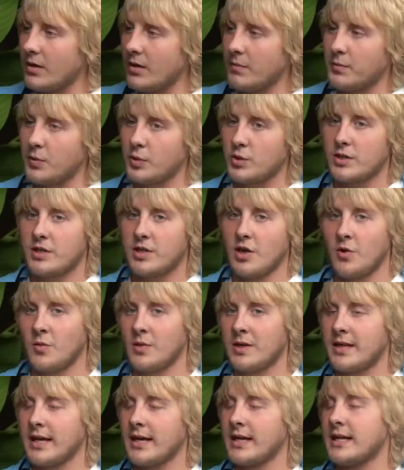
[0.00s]
But the 80.
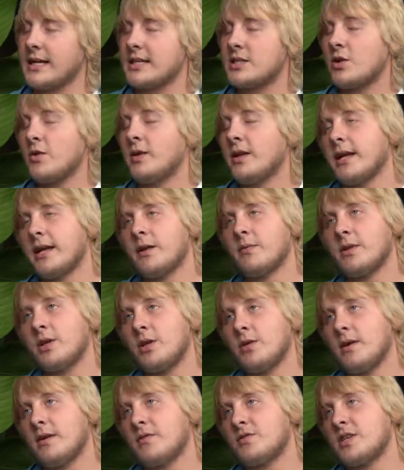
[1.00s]
Only thing, that's the only thing with
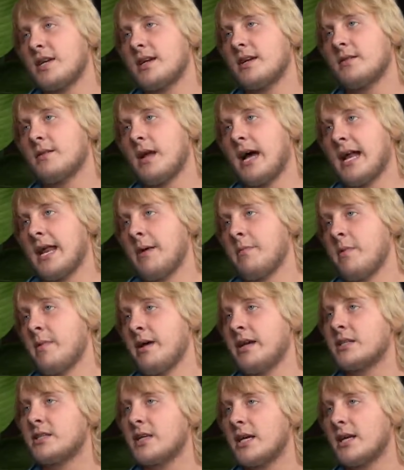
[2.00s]
the UFC and
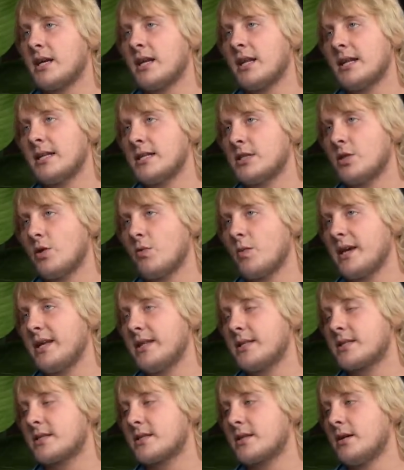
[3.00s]
MMA in general, lads, the
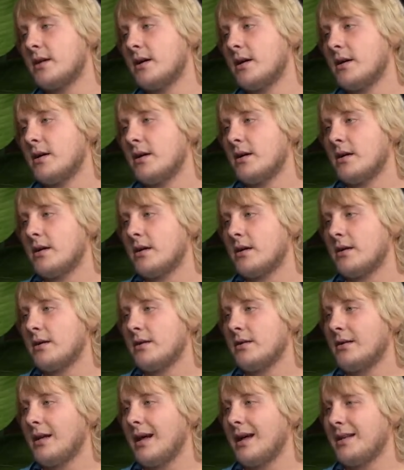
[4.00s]
weights. The weights are
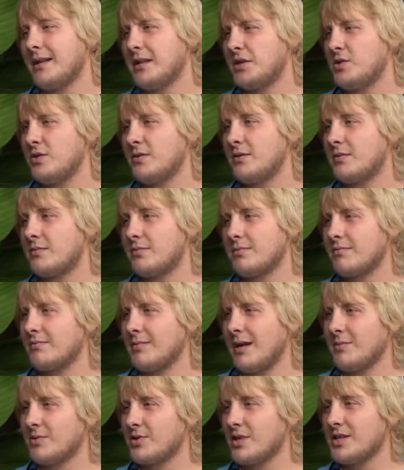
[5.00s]
massive in the UFC,
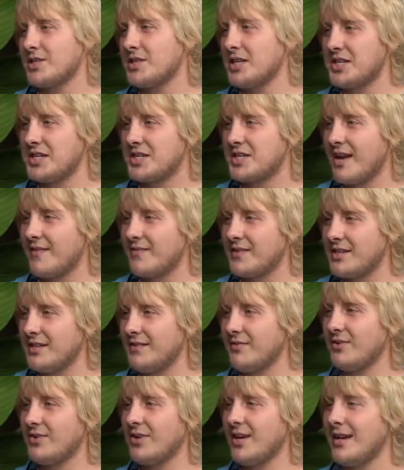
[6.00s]
aren't I was going to say 70
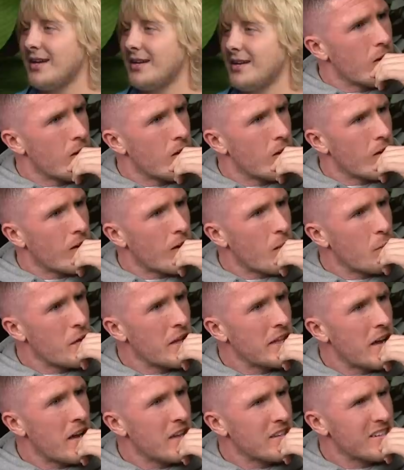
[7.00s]
for you. Get
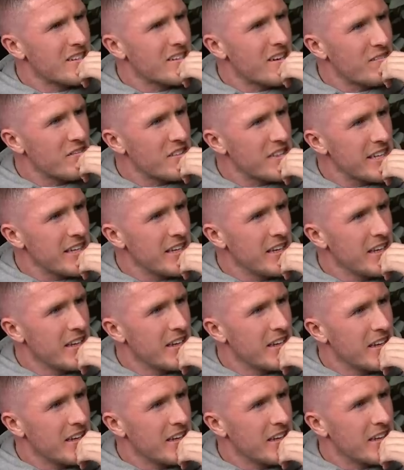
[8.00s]
me down to 70?
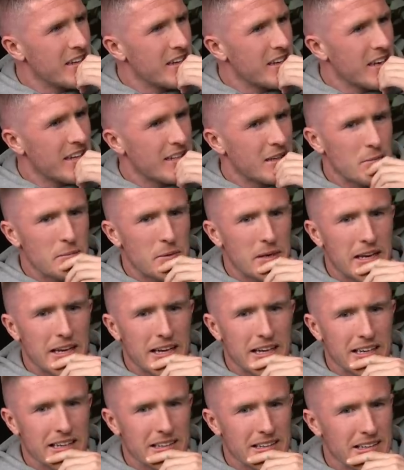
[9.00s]
Yeah. That'd be
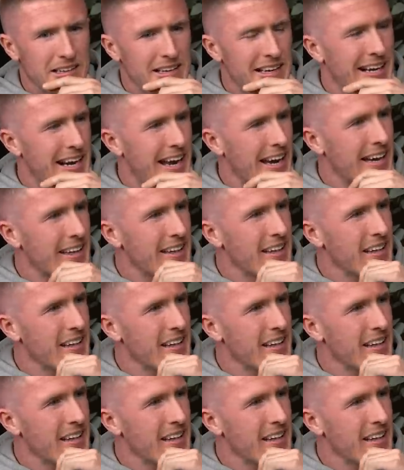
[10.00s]
like a crackhead.